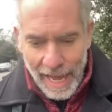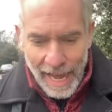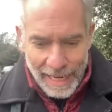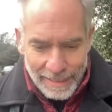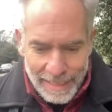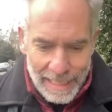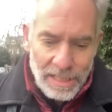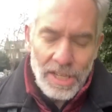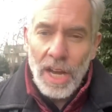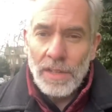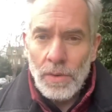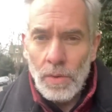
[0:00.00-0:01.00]
And these
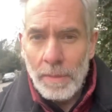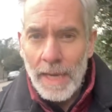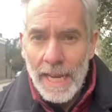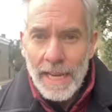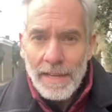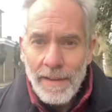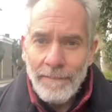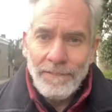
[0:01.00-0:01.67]
are normally